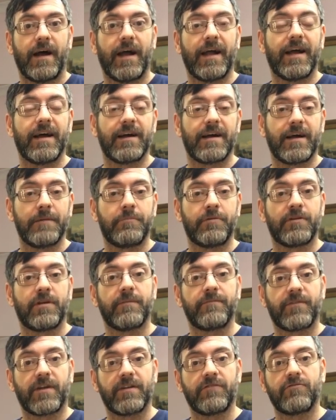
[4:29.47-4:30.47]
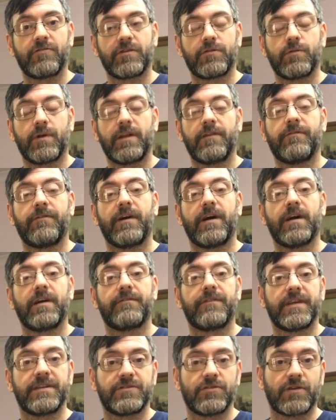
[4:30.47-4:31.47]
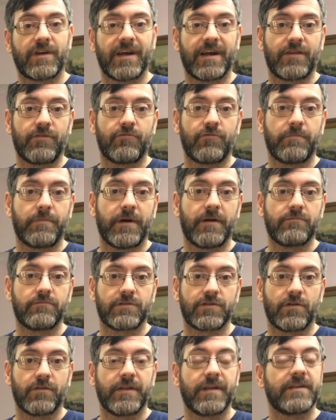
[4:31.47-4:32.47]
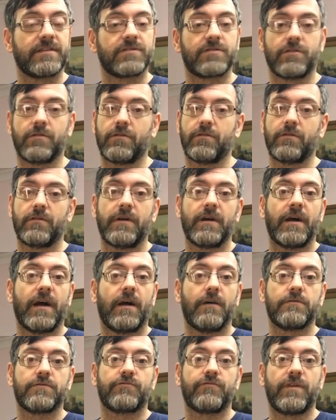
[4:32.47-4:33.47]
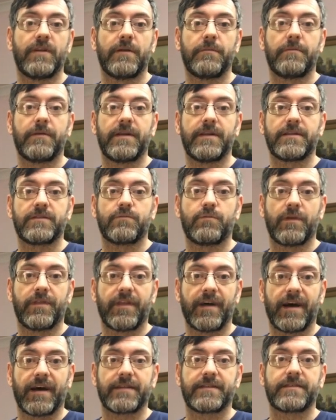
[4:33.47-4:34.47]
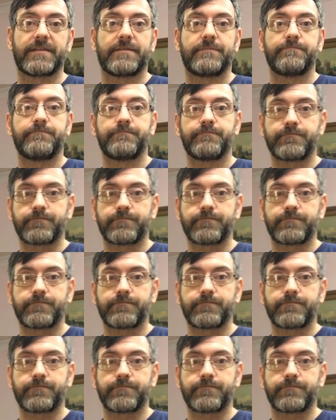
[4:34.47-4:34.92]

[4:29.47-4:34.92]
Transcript: I put it up for £125 and I took £100 on this, so I was really pleased with that.